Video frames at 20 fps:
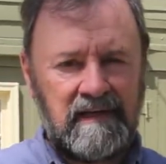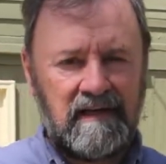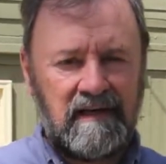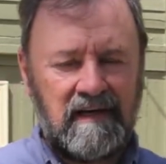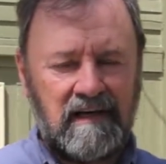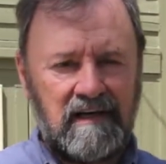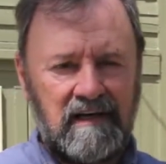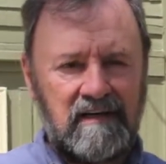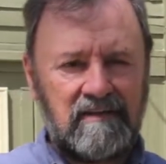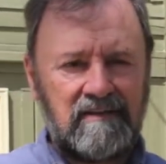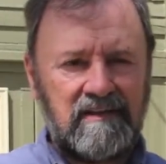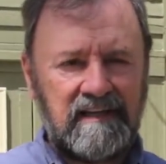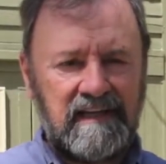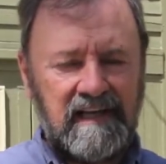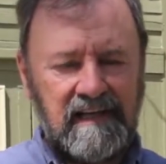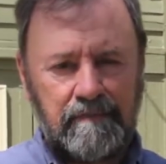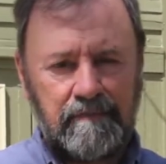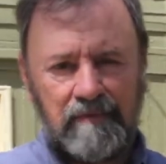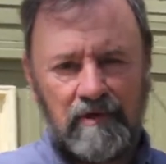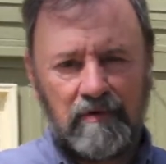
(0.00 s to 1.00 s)
to
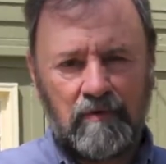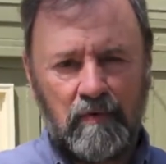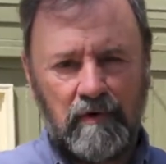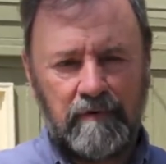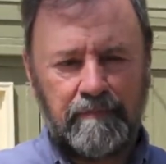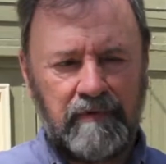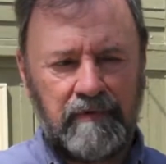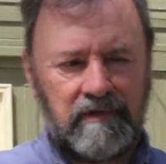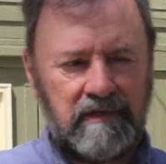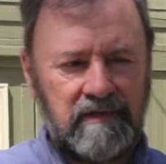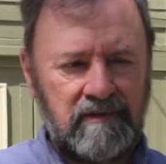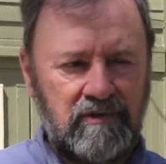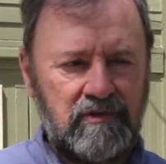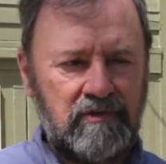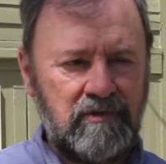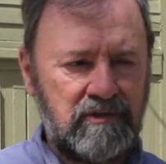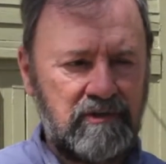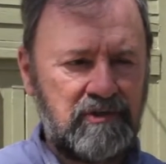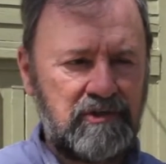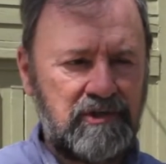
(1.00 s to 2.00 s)
keep the equipment in
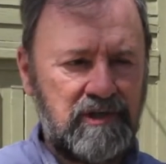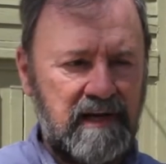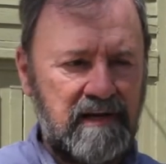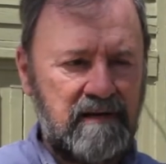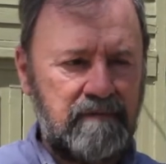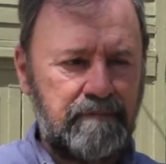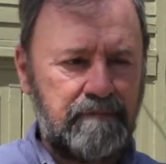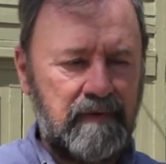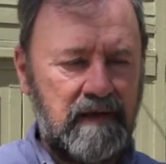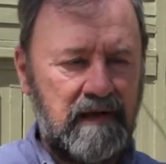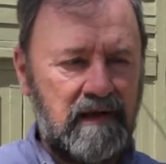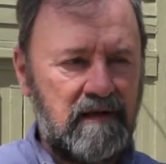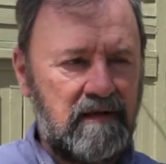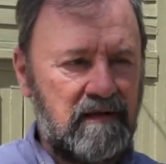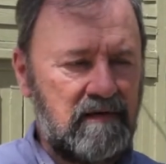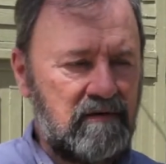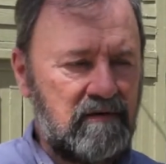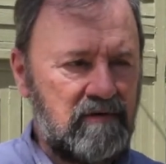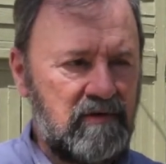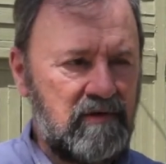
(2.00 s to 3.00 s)
good shape,
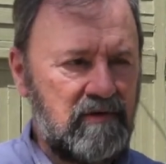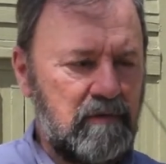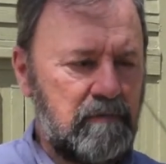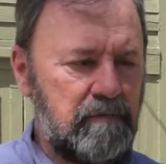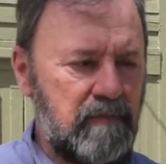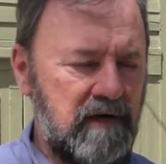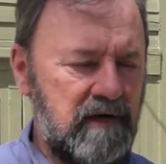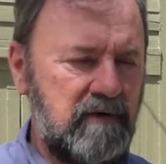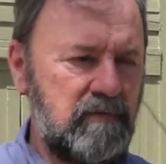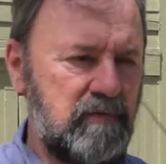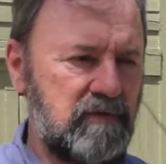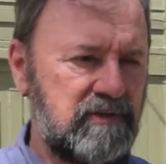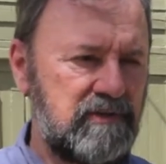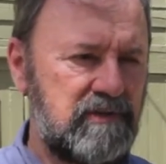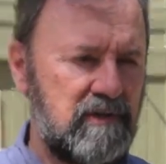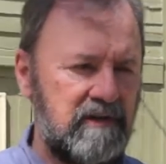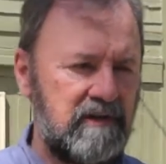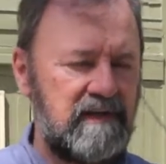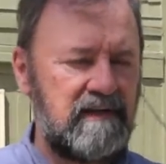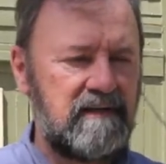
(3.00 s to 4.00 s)
and money was
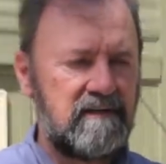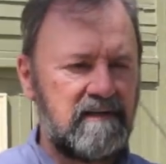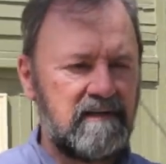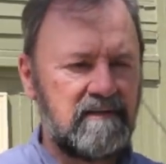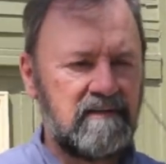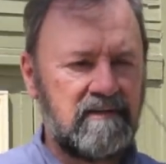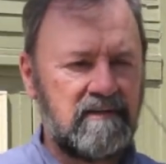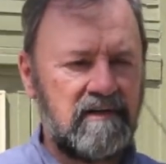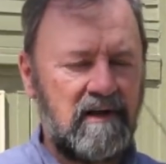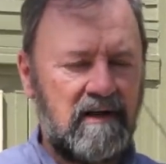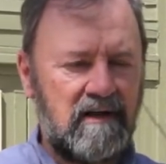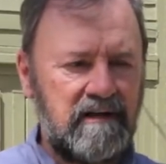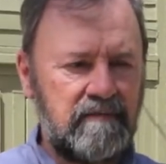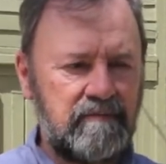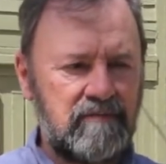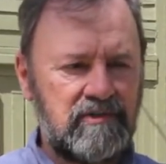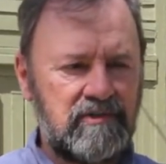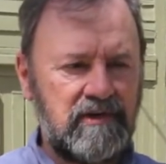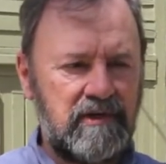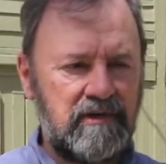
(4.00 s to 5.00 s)
tight at the
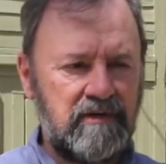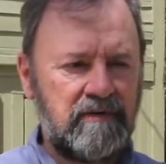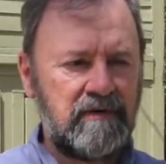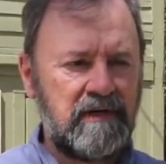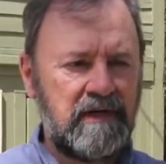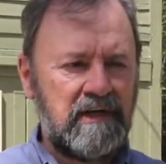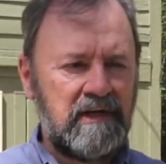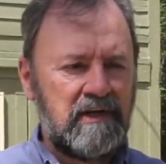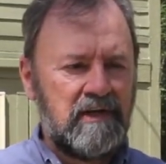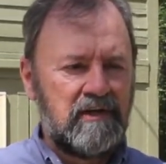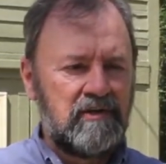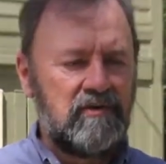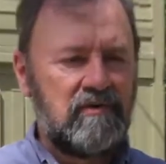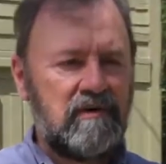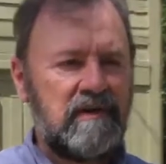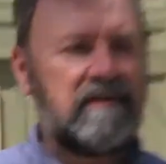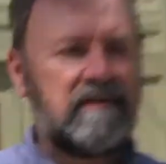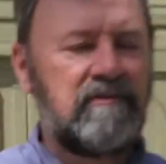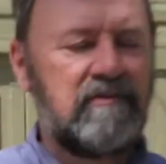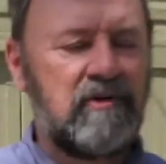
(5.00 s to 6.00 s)
time, so you
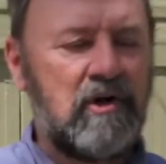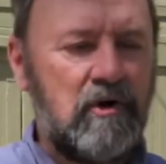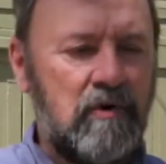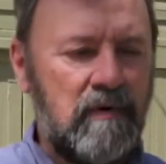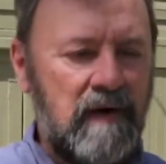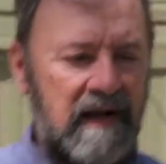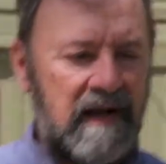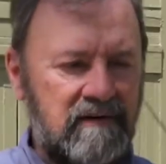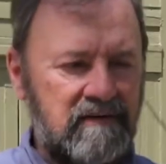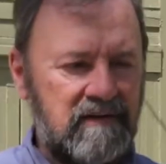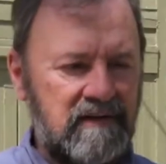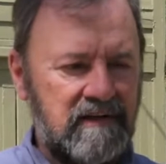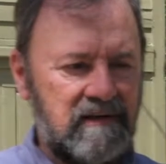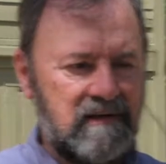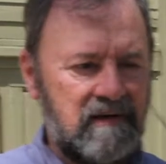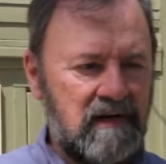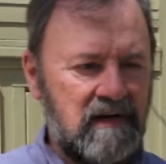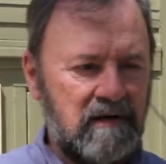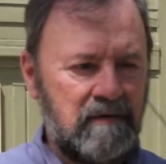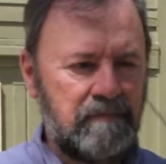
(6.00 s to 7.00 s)
didn't go out
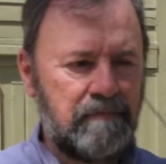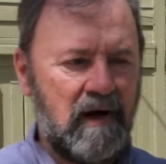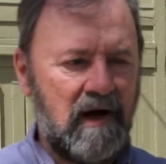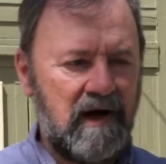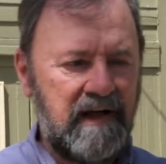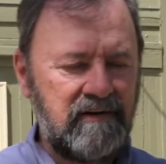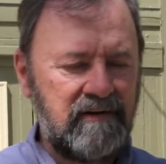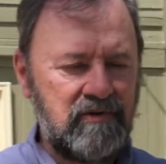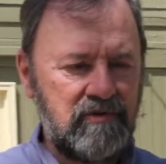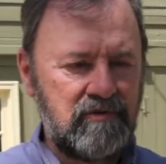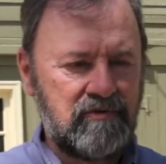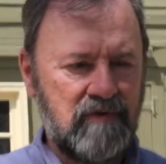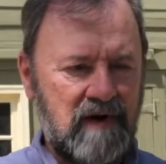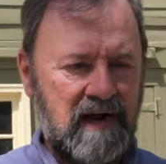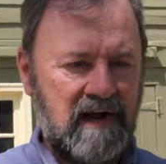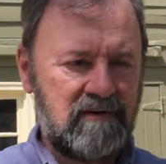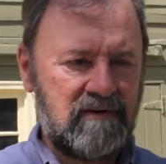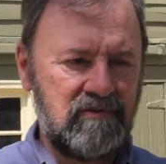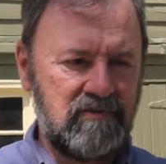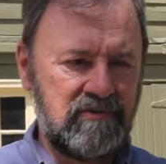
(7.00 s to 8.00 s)
and buy new
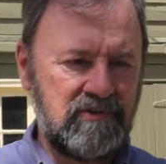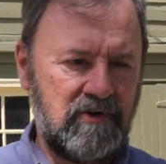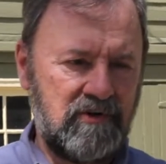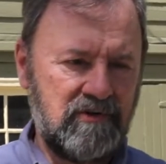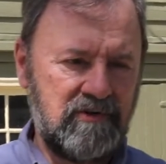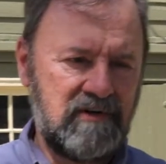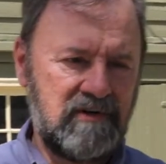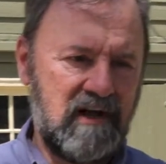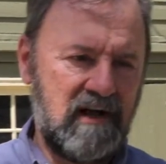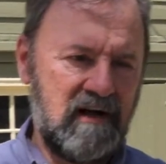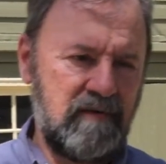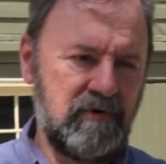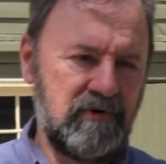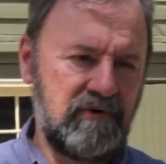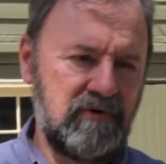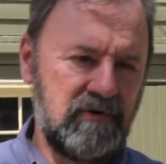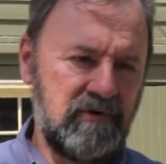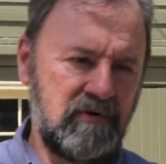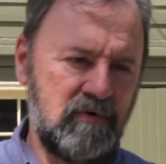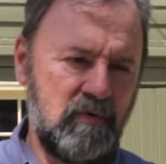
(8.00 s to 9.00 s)
tractors all the time or
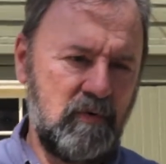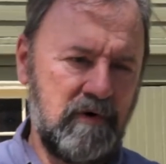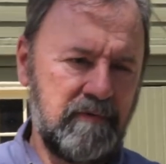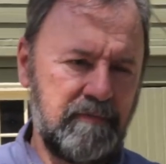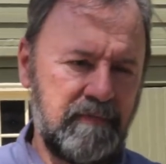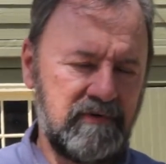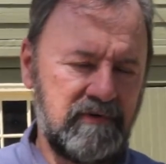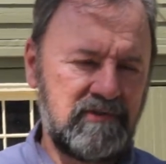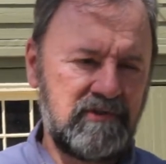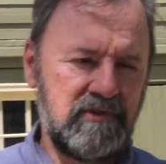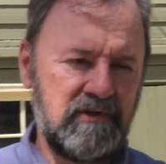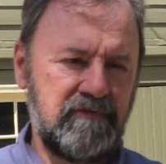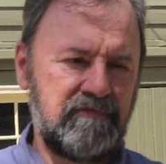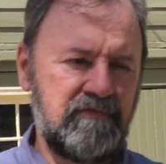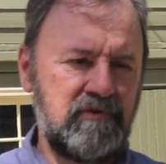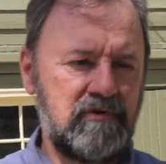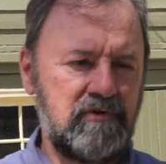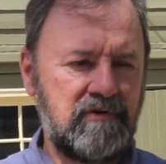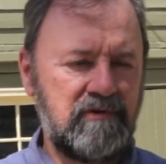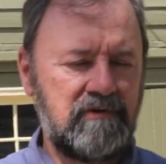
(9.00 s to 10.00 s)
new equipment. So
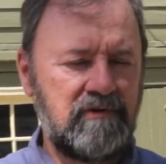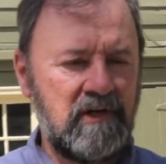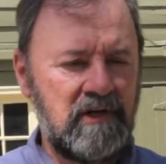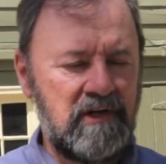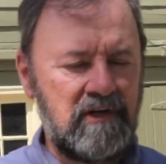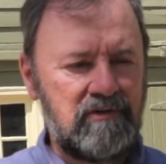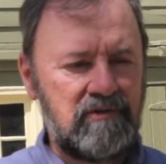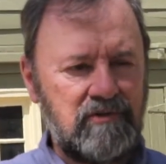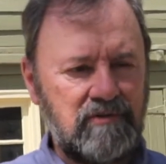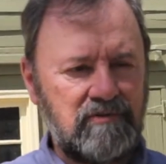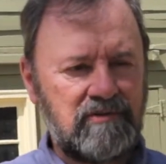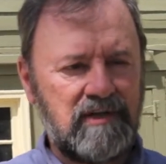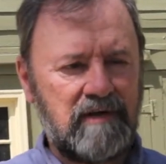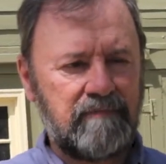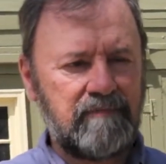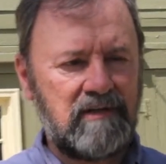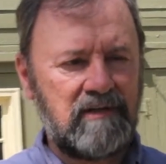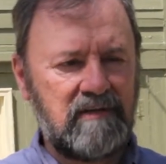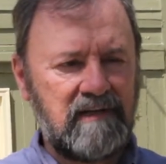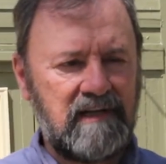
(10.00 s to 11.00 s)
if you could do
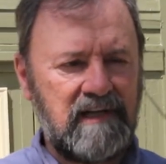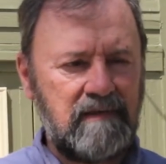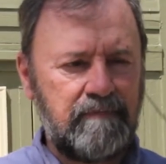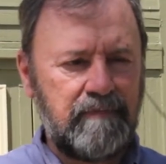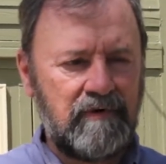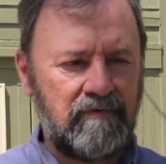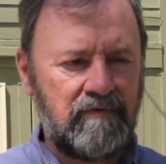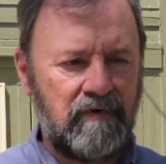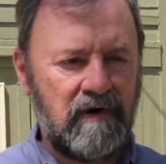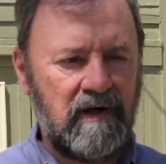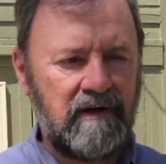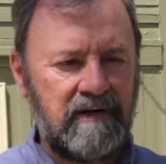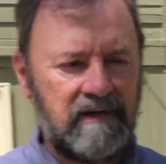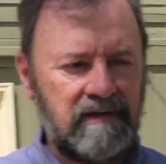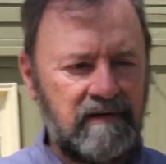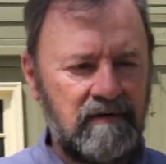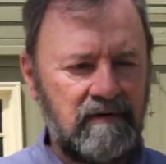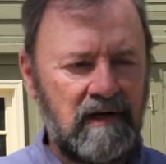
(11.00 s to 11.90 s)
something to keep it running,